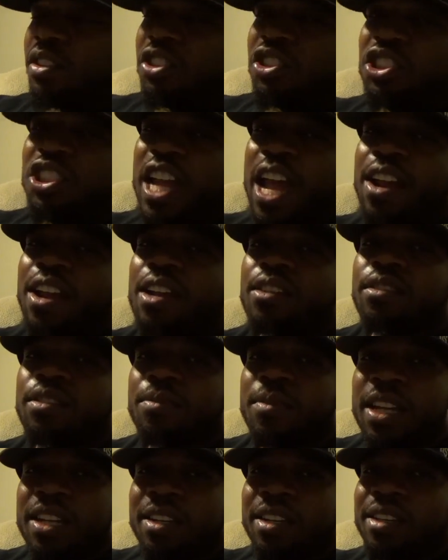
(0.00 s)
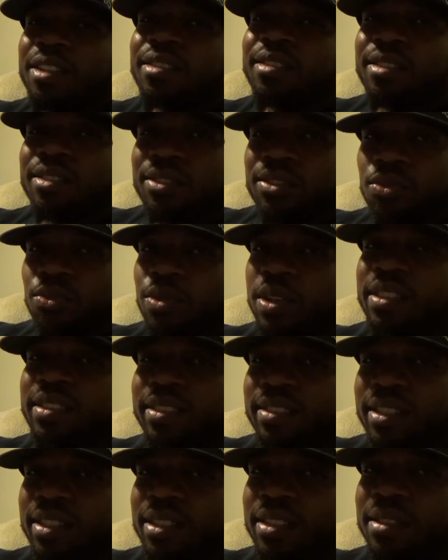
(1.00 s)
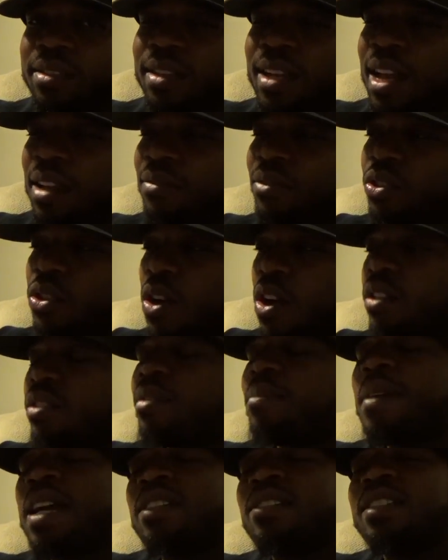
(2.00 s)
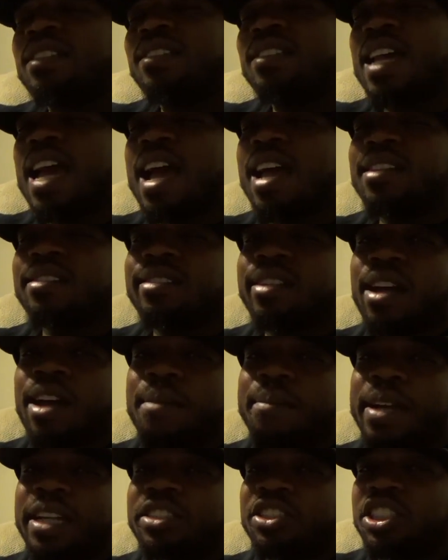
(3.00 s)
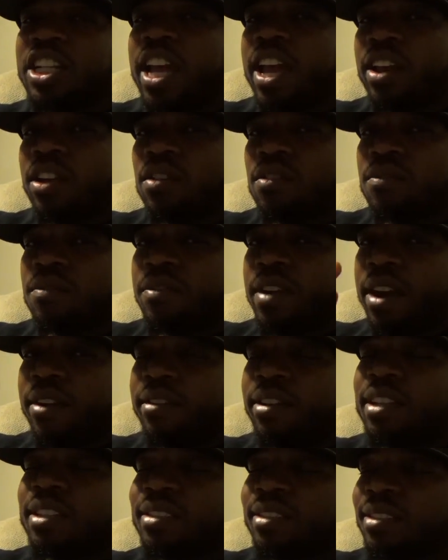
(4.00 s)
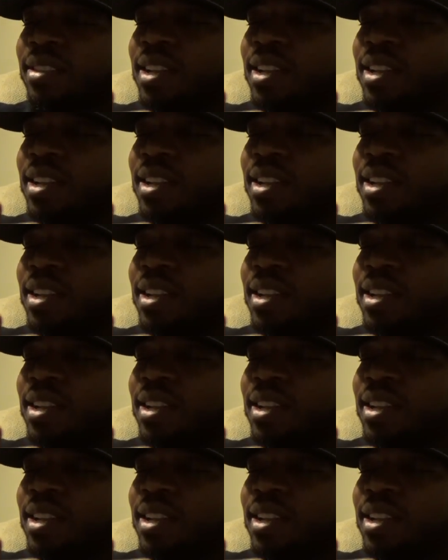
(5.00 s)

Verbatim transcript: Shout out to my niggas in Twiztid. I've talked about these guys on my channel various